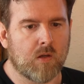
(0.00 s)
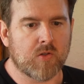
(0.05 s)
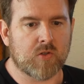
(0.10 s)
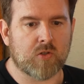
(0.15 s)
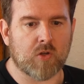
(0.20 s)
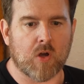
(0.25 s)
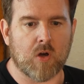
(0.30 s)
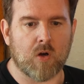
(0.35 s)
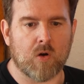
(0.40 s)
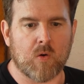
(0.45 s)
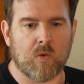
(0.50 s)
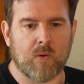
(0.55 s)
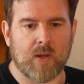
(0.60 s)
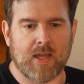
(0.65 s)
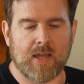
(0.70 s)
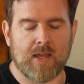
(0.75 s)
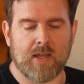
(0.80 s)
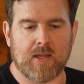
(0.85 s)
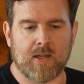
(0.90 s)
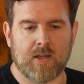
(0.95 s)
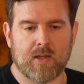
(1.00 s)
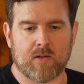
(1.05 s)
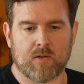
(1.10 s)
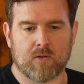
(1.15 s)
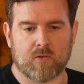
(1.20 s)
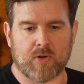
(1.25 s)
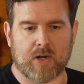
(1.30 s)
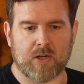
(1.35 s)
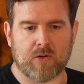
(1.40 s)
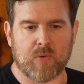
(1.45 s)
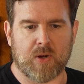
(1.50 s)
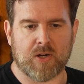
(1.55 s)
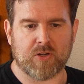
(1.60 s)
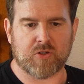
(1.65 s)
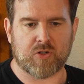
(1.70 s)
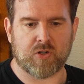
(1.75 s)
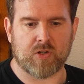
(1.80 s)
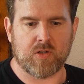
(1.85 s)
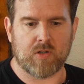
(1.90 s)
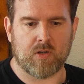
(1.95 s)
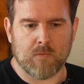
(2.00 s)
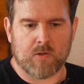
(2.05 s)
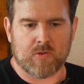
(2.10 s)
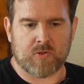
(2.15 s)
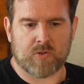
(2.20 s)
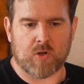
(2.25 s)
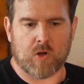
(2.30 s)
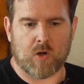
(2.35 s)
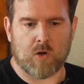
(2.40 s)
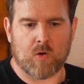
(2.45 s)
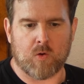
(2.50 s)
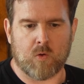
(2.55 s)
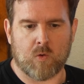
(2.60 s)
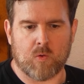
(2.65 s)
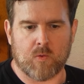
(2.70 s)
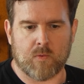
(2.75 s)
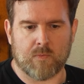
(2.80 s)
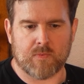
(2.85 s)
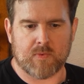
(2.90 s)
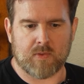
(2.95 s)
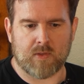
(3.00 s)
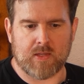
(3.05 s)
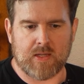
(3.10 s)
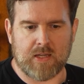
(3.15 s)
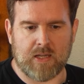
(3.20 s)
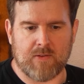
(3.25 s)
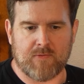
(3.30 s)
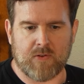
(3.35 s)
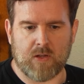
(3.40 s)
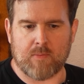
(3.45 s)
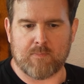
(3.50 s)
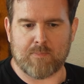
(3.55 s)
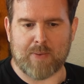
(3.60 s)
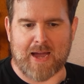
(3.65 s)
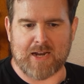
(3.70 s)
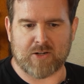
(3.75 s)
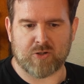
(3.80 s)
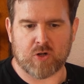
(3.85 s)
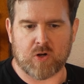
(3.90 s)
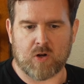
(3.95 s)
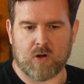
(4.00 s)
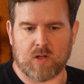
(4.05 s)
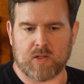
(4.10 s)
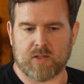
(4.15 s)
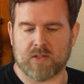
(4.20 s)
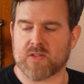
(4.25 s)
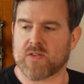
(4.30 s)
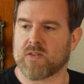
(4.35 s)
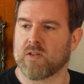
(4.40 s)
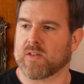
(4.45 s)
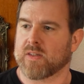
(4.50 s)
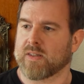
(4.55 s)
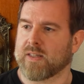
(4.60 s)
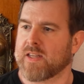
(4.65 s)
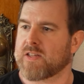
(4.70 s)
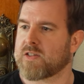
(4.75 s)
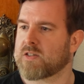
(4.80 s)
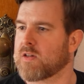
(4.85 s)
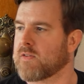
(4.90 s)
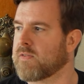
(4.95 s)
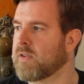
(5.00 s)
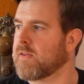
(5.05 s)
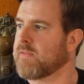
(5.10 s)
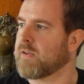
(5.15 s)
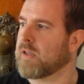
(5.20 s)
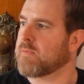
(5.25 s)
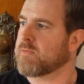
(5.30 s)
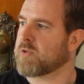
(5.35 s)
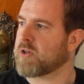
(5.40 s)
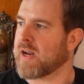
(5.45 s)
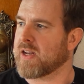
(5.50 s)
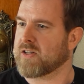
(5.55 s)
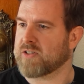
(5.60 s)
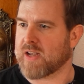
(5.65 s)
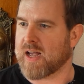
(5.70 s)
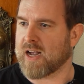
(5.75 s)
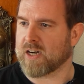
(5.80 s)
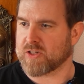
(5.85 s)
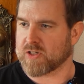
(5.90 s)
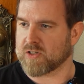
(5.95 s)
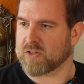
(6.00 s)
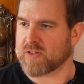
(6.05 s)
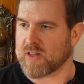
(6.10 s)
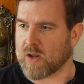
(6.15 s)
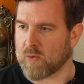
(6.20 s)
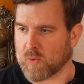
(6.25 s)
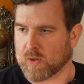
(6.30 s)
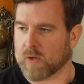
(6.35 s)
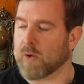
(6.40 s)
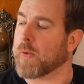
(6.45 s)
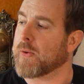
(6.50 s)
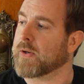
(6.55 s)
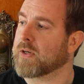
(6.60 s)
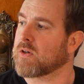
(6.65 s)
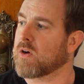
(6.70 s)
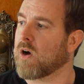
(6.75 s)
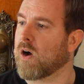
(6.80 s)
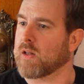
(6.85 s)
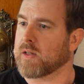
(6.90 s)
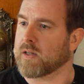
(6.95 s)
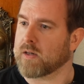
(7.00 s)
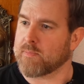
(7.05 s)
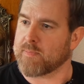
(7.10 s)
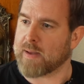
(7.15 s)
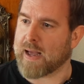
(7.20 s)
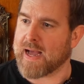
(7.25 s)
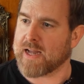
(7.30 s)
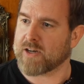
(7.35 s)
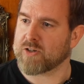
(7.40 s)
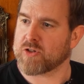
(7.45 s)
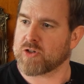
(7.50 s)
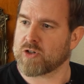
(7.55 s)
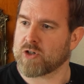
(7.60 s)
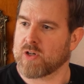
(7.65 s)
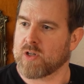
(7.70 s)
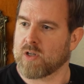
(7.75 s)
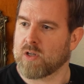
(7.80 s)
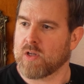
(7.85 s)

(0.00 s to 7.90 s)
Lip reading: So great question. So EVM batch call is the list of EVM transactions that we're going to call in a batch.